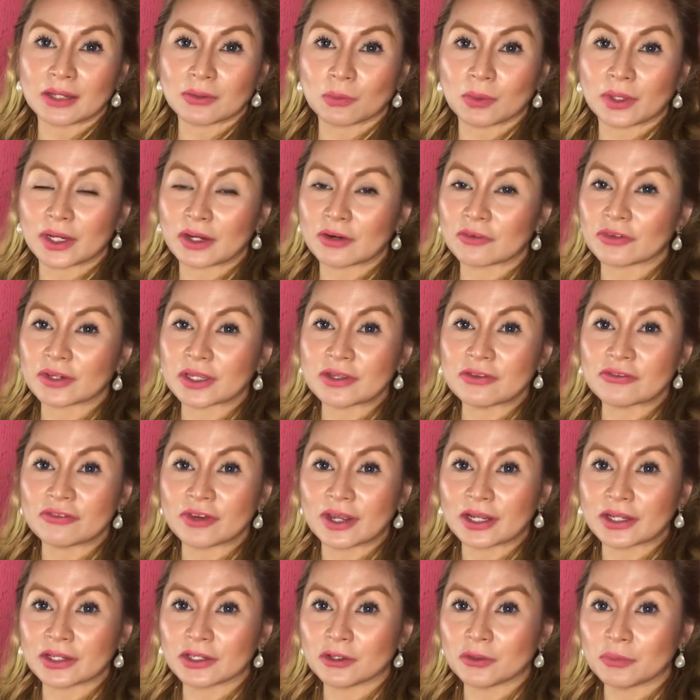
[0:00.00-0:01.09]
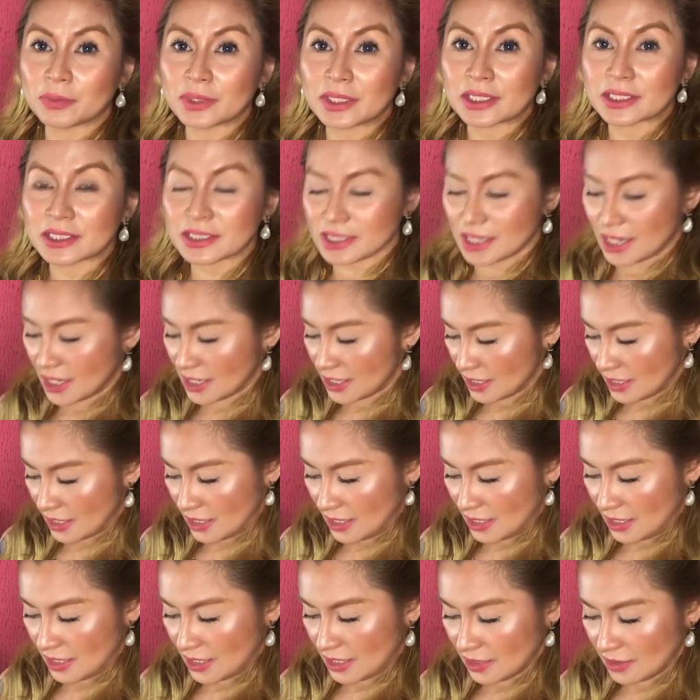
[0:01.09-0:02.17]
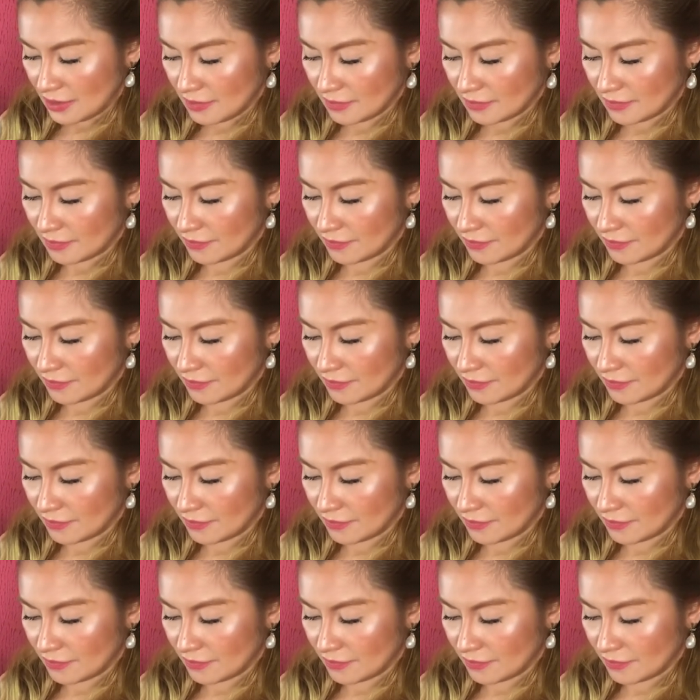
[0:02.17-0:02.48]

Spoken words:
whatever event you'll be attending,